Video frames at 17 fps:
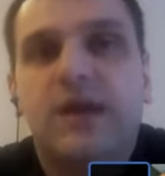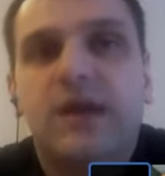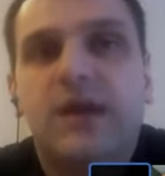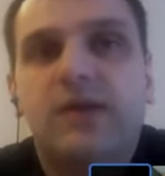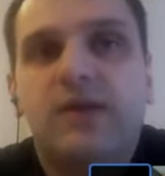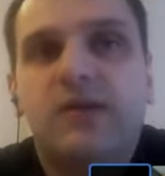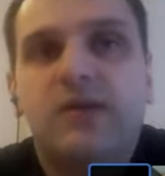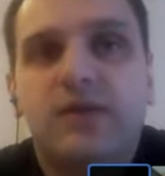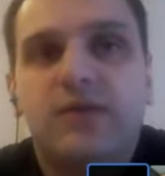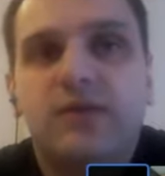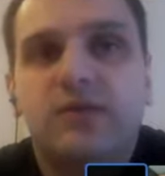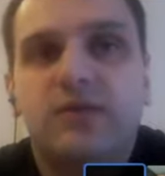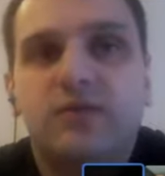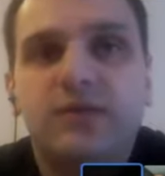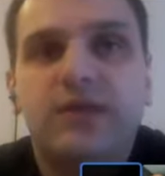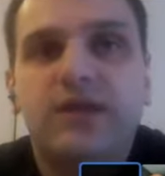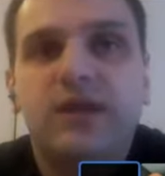And you can
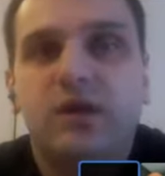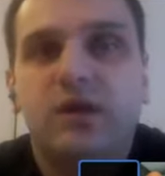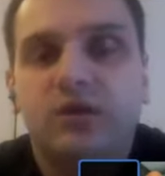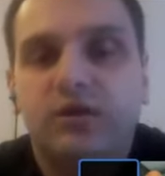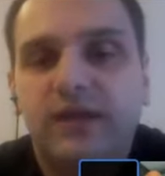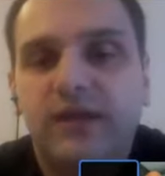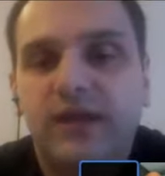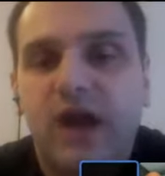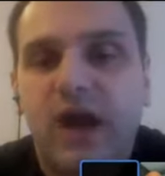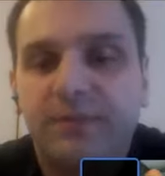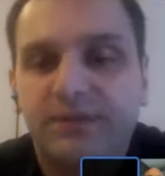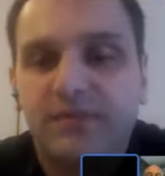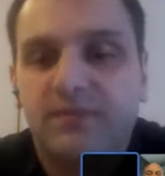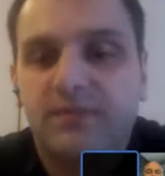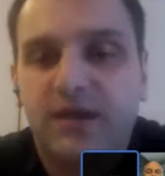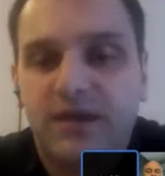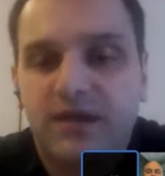really only
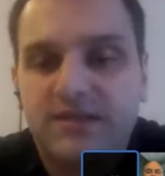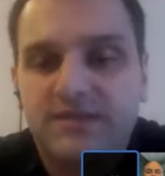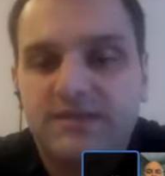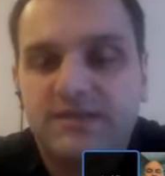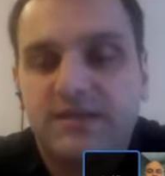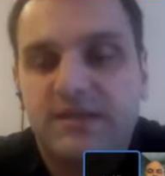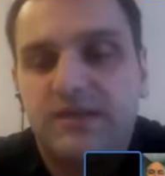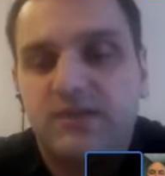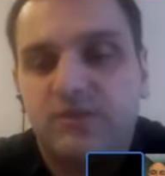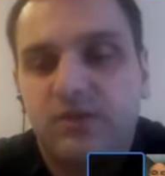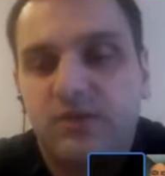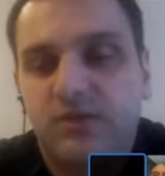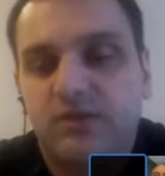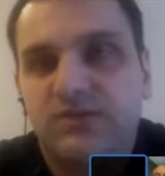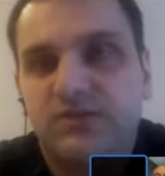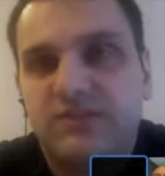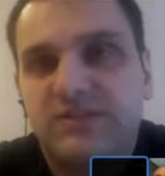optimize things when
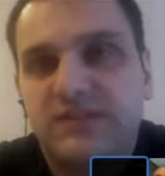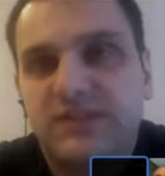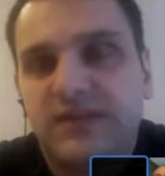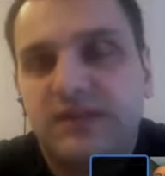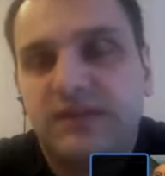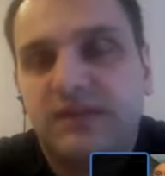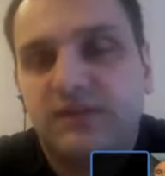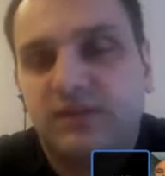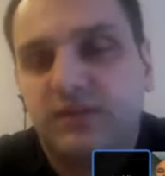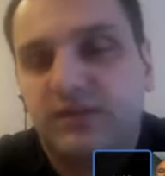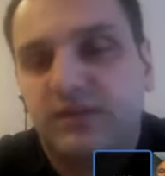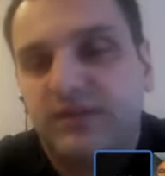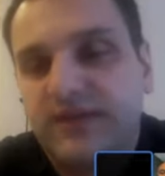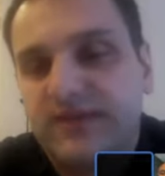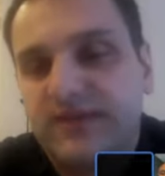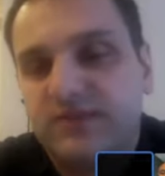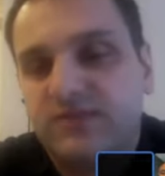you see it through the
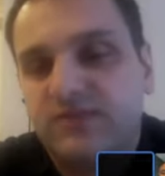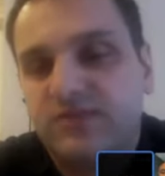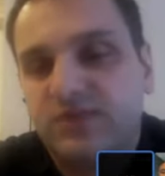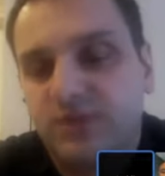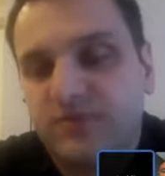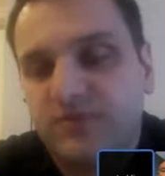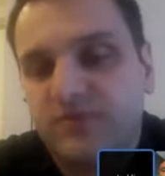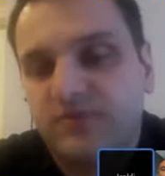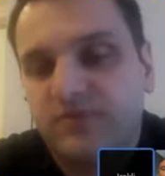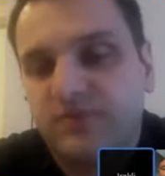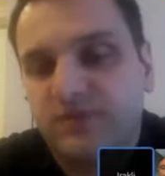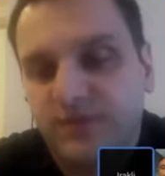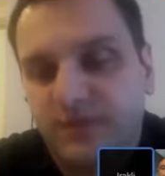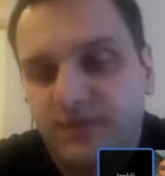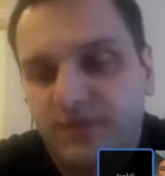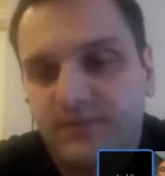lens of jobs to be done.